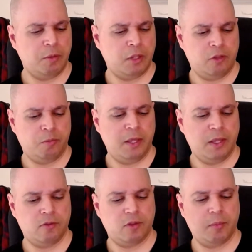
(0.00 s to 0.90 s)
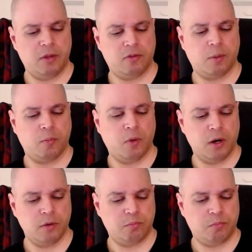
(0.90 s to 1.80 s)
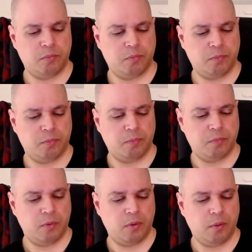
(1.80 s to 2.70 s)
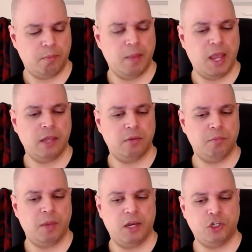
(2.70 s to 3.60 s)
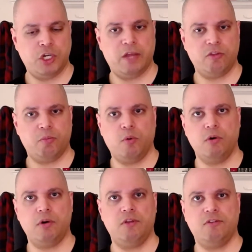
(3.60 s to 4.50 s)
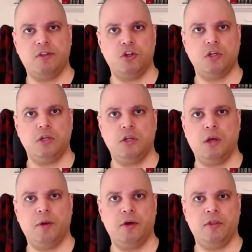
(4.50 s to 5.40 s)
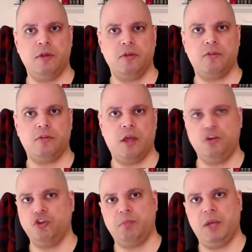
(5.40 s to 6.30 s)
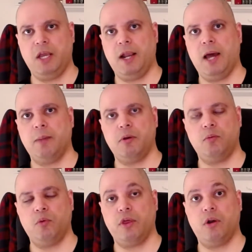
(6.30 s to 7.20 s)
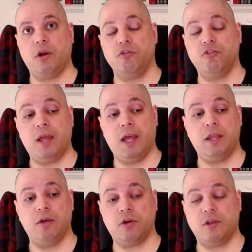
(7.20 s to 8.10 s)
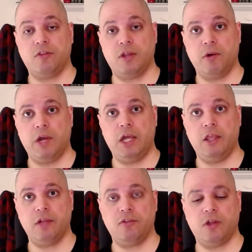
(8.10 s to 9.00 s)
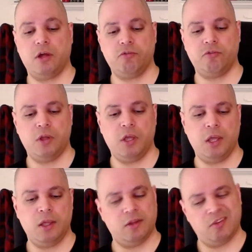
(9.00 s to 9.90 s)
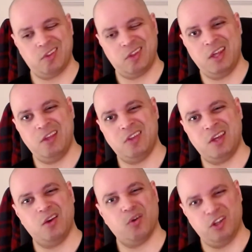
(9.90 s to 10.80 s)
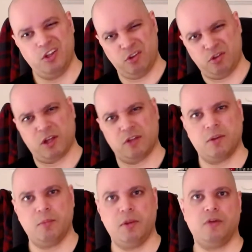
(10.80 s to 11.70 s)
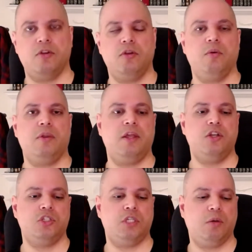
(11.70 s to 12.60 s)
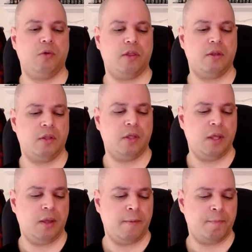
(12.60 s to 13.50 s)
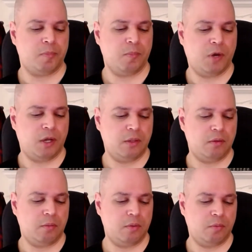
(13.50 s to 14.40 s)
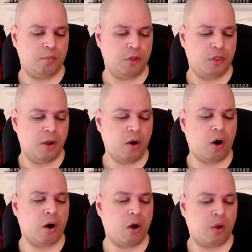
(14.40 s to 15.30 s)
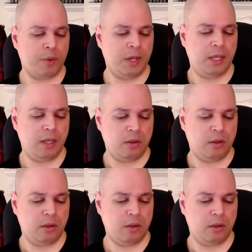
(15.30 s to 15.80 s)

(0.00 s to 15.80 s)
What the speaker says: speaking, somebody somewhere made a chessboard decision about this and just made it happen without understanding or considering any of that stuff, because it's easy, or you tell somebody else to do it and they just deal with it. But there are already